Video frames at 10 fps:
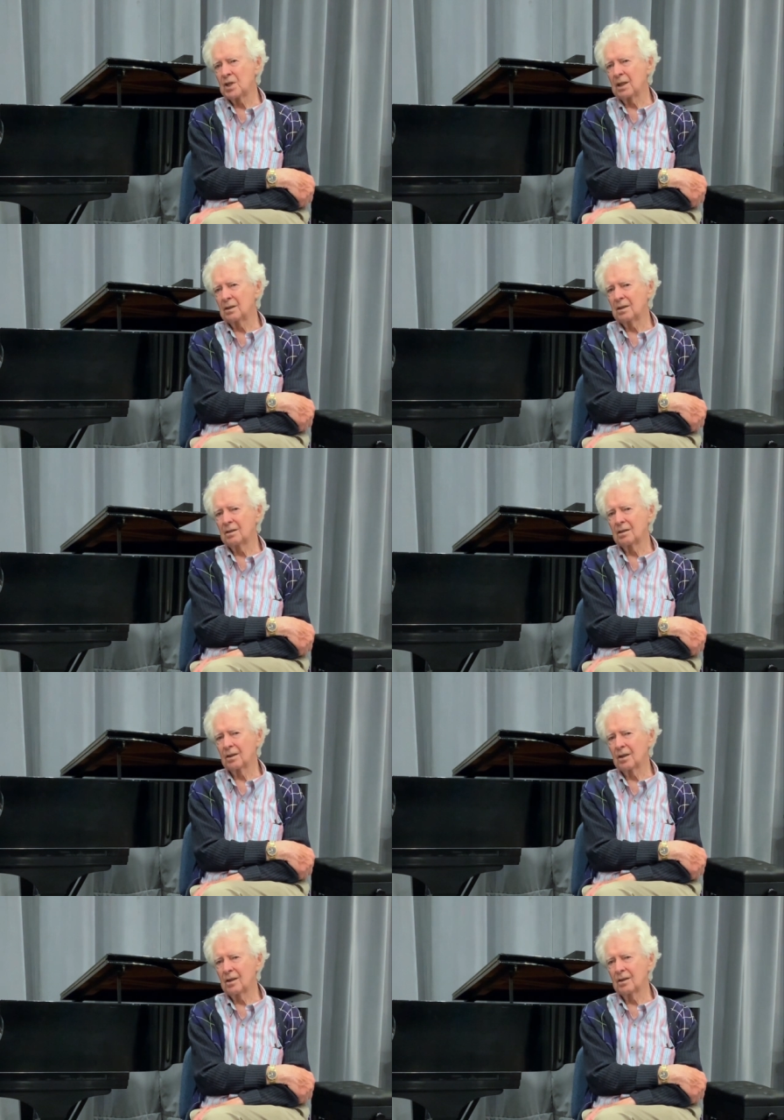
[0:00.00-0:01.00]
at
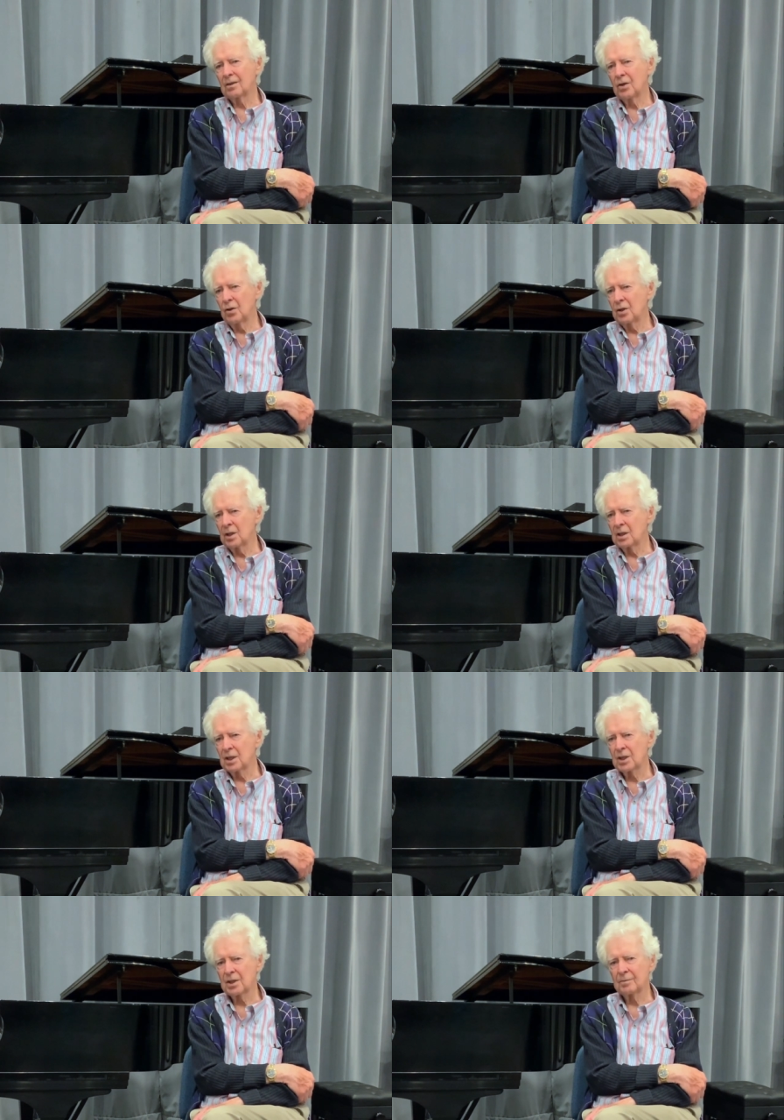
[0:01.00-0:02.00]

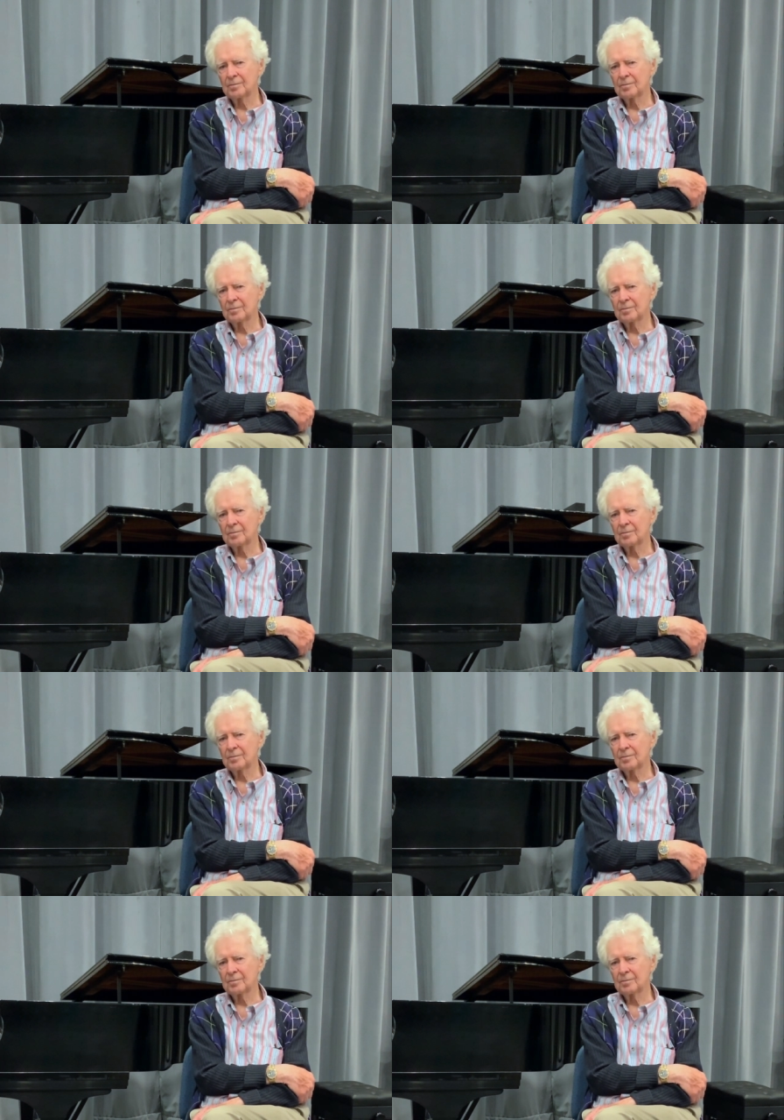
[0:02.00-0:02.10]
Curtis,